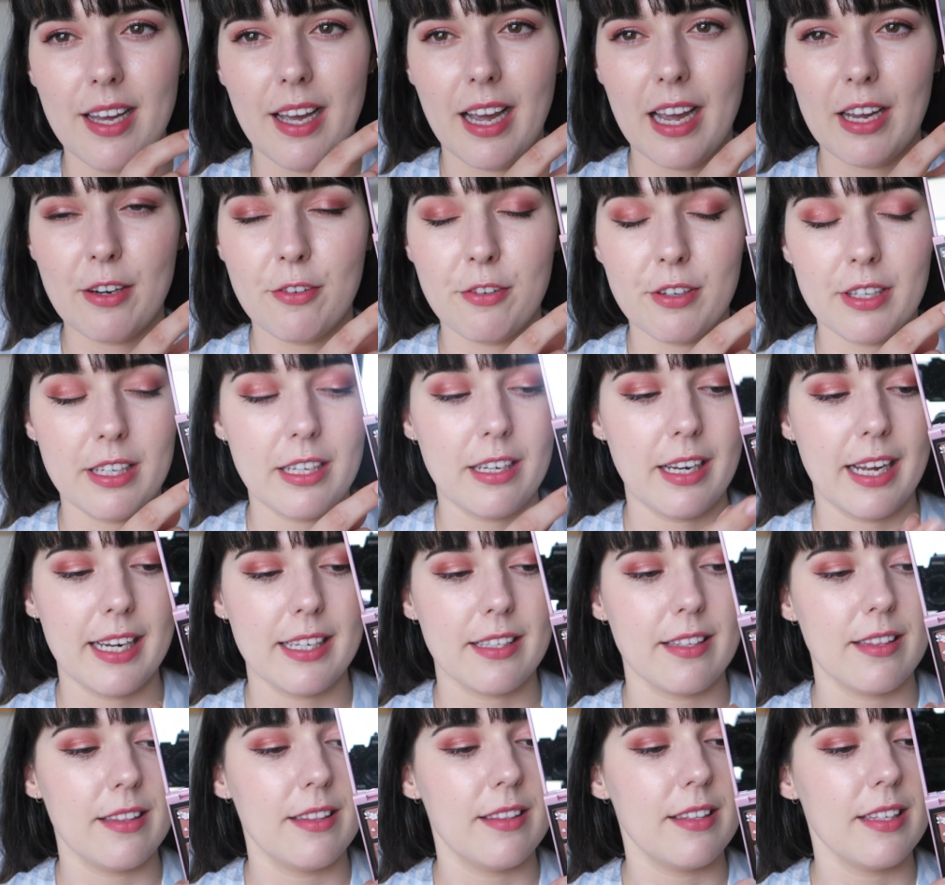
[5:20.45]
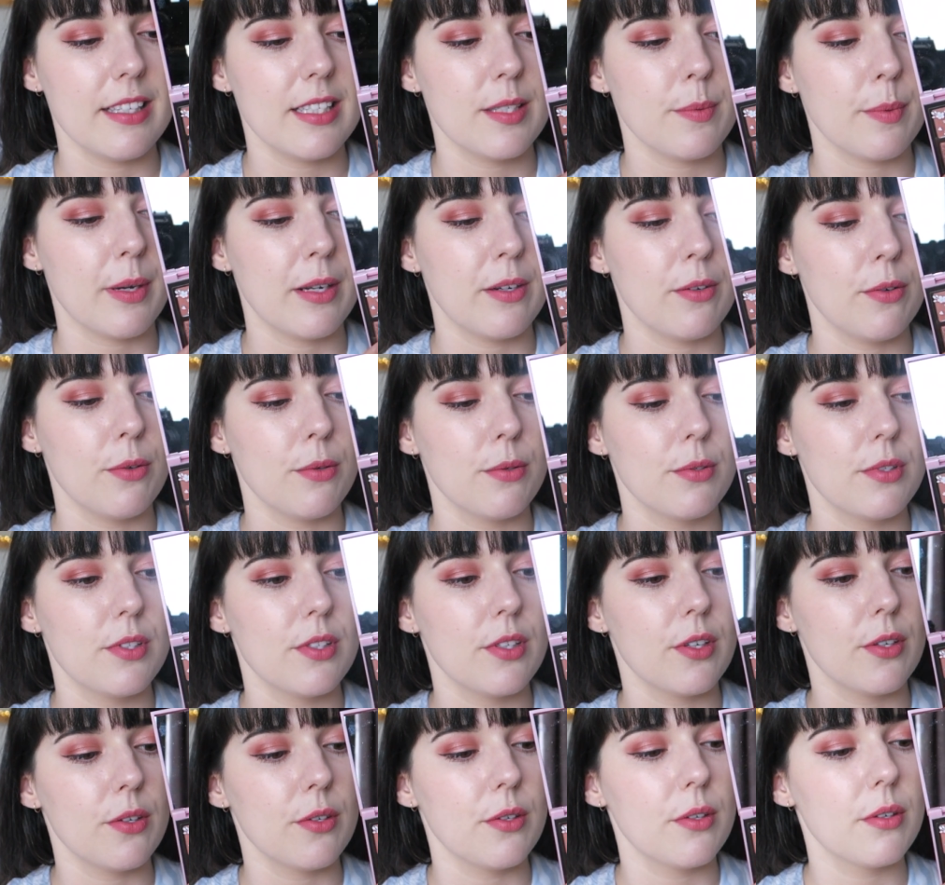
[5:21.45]
I really liked this one
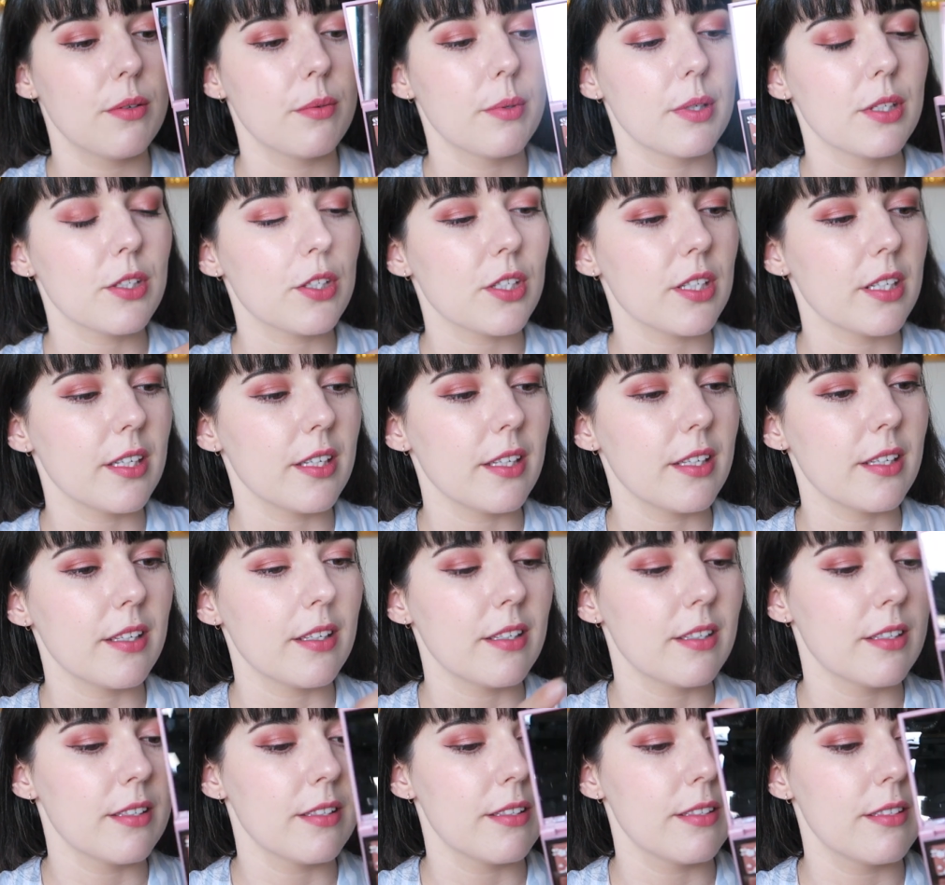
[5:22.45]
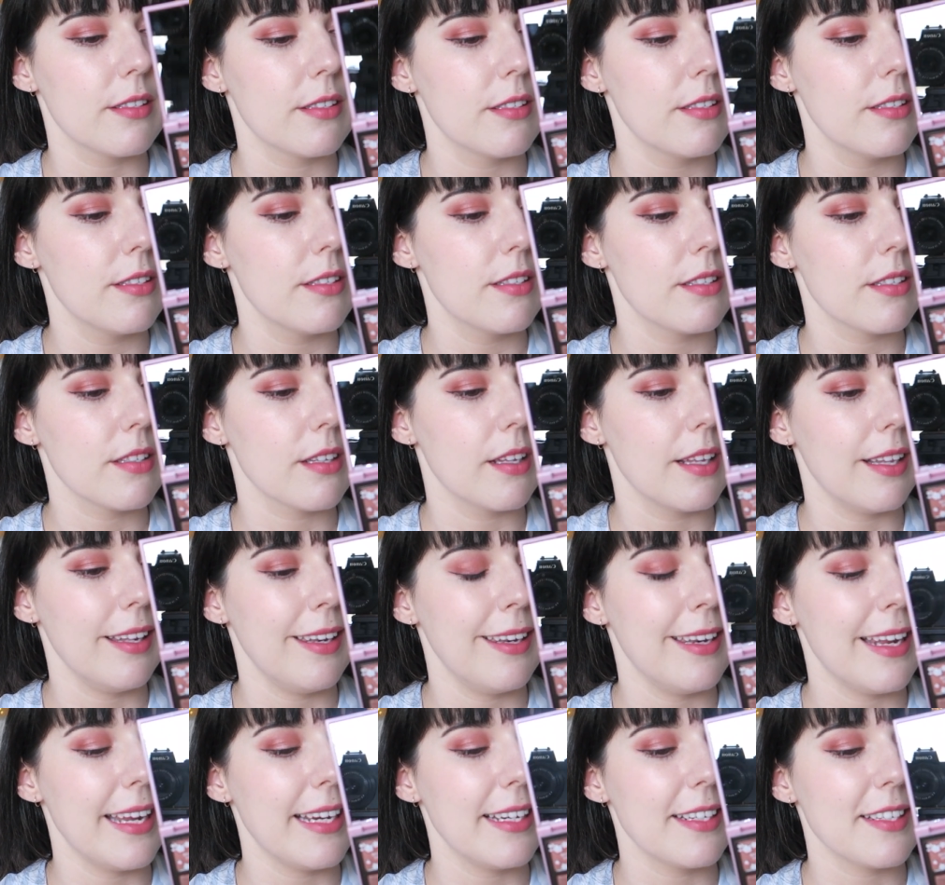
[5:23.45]
also, which is
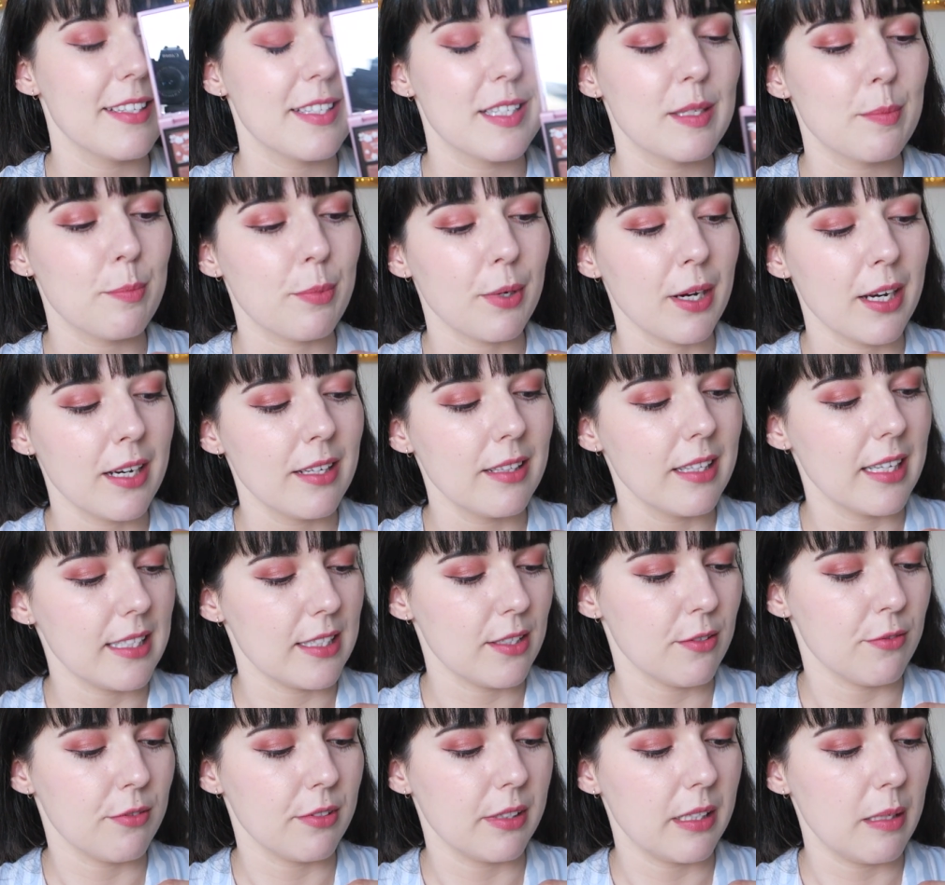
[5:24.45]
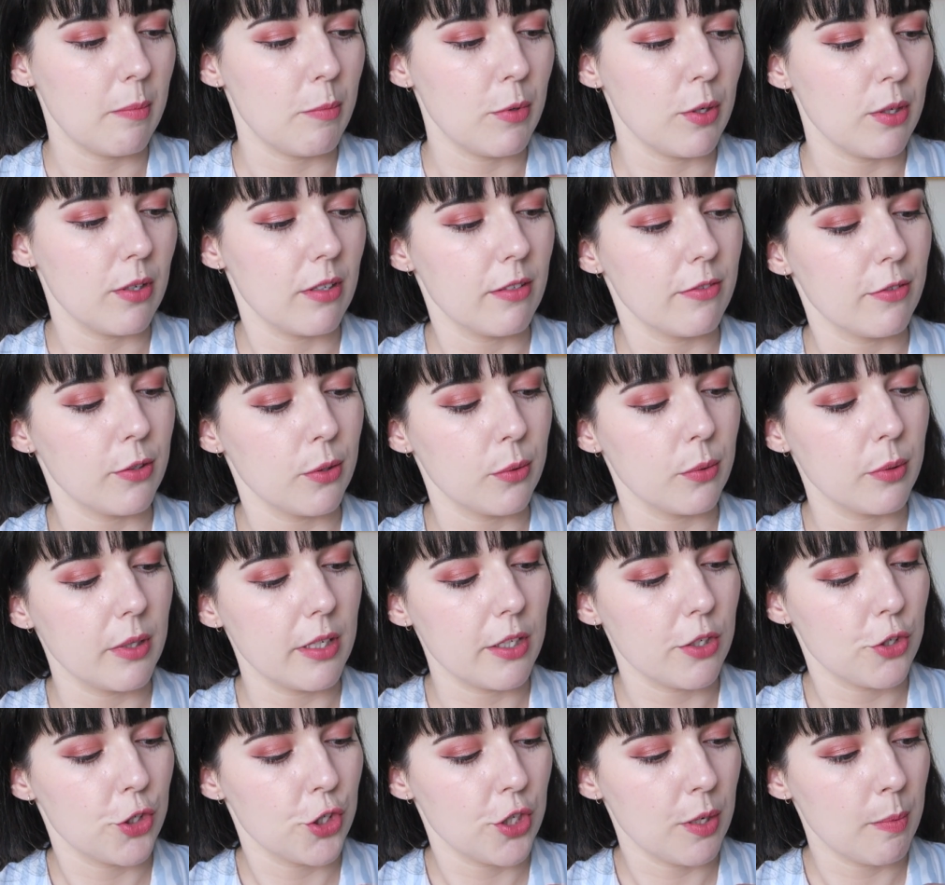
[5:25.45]
Late Spring. That's a really beautiful
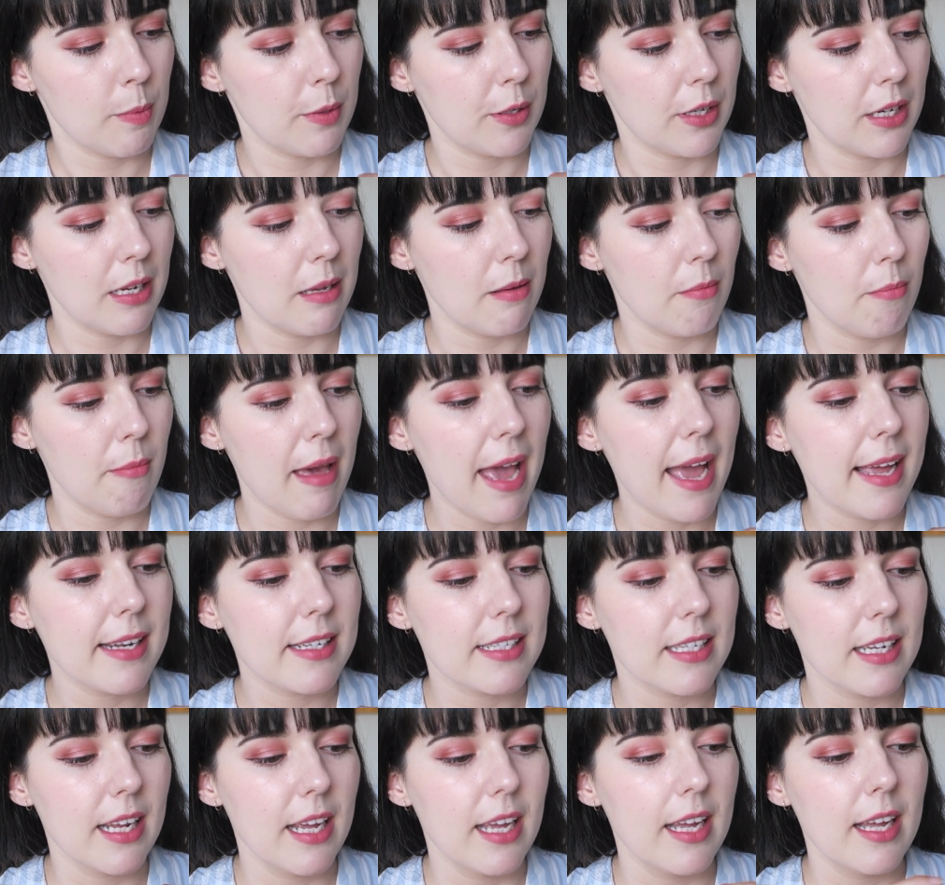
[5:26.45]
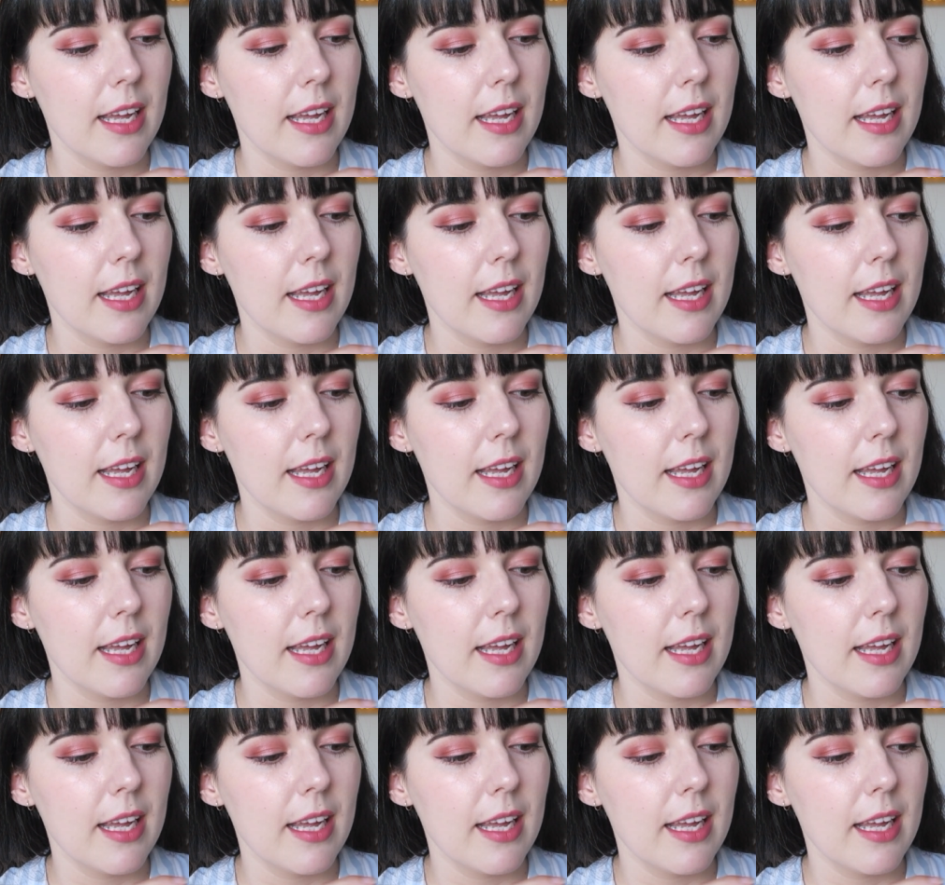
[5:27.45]
shimmery matte.